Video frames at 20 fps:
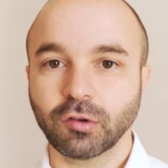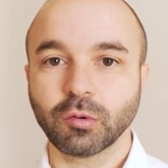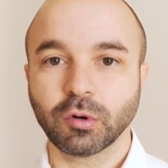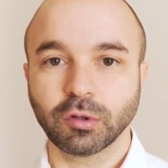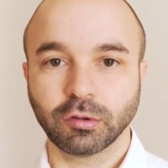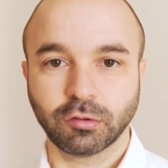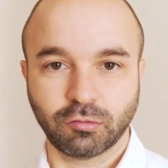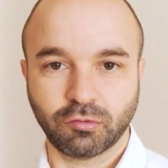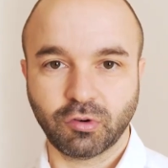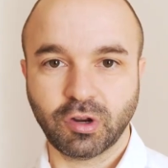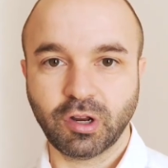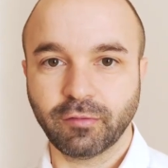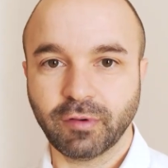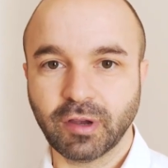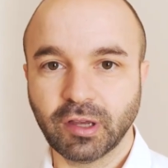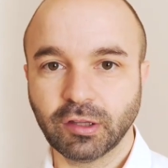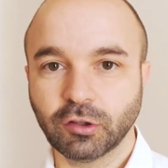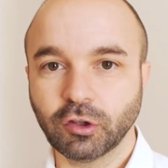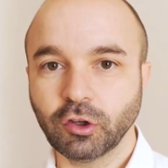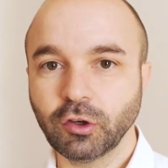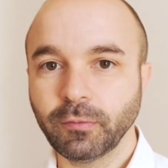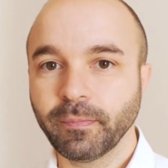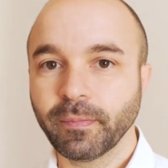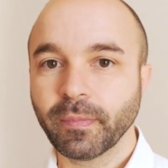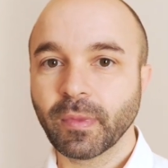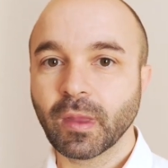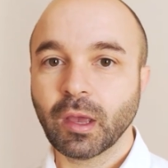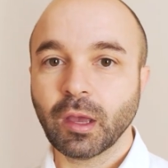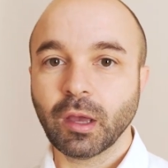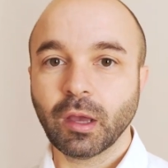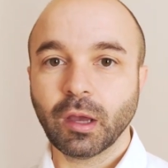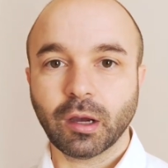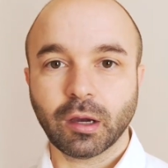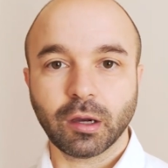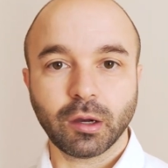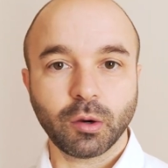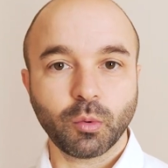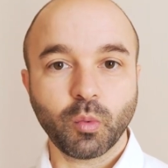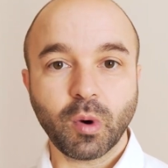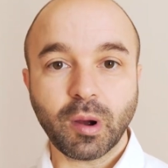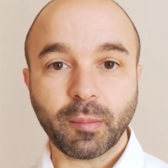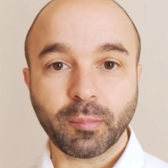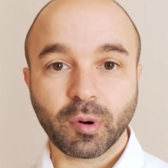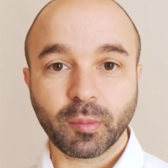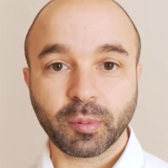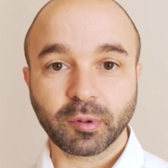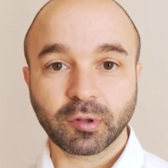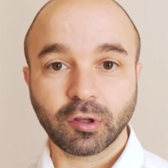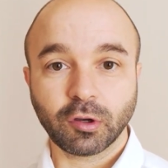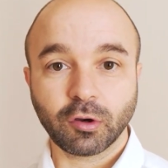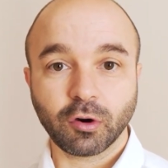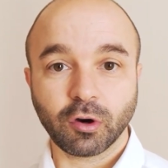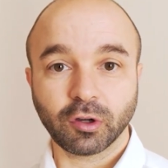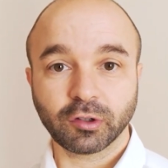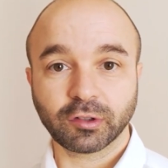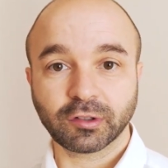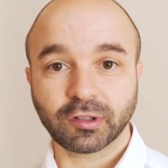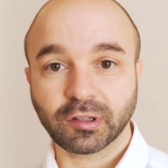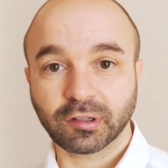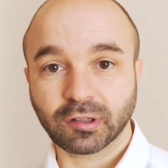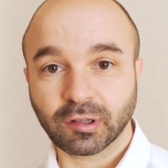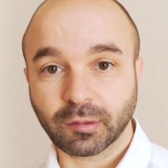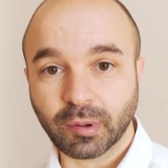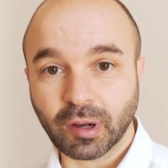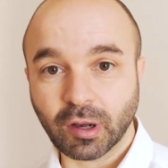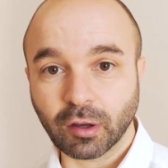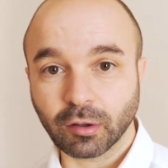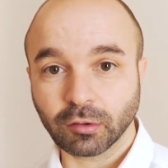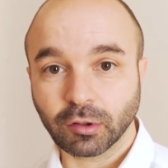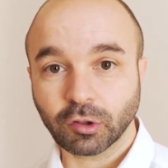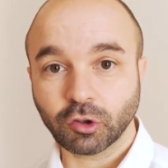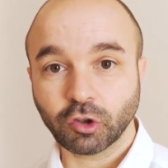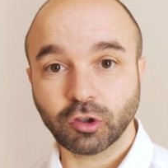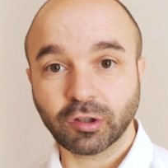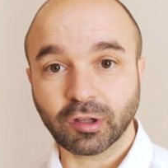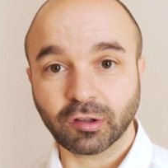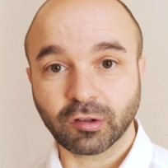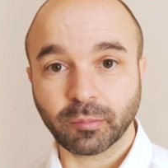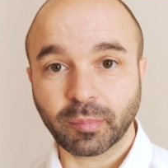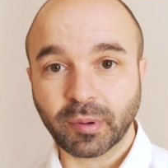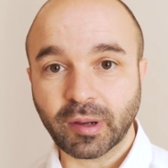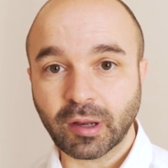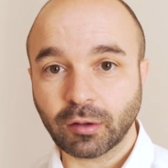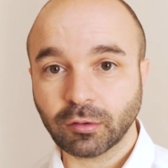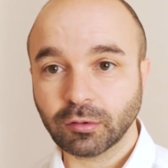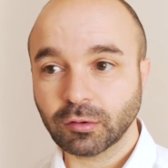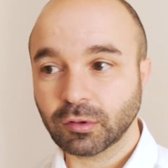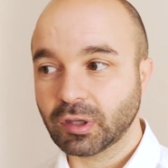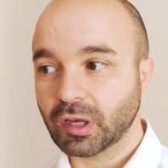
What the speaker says: want to renovate it. One property cost us about £2,000,